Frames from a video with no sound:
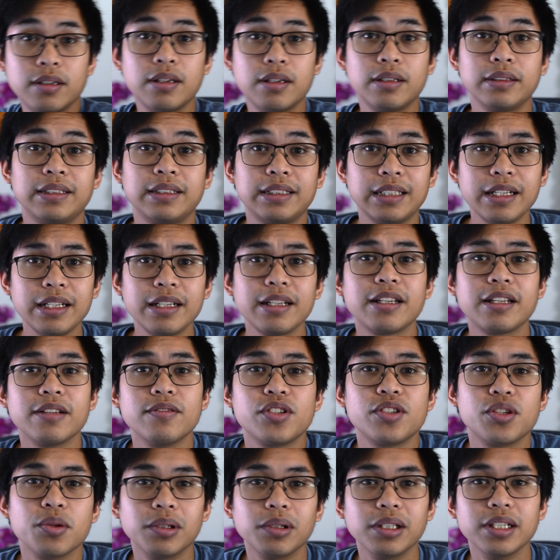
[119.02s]
Setting
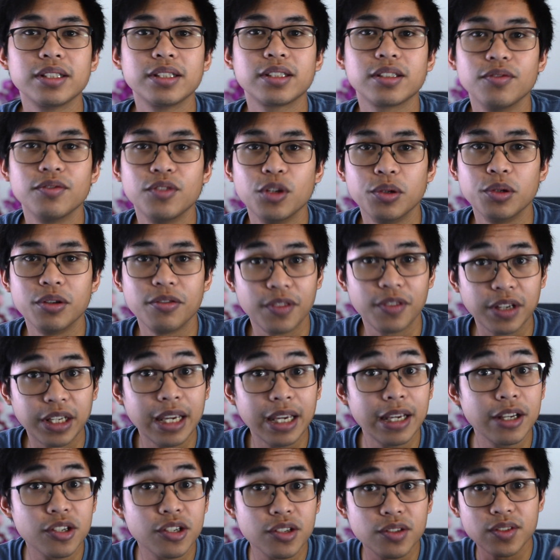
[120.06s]
gives you a list of
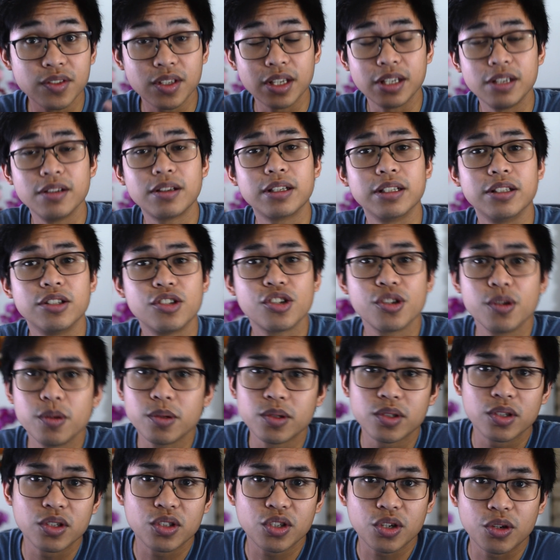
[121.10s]
notifications that you can choose
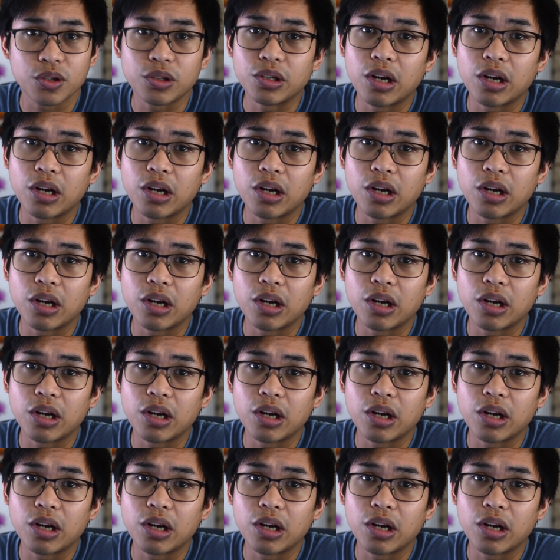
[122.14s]
to turn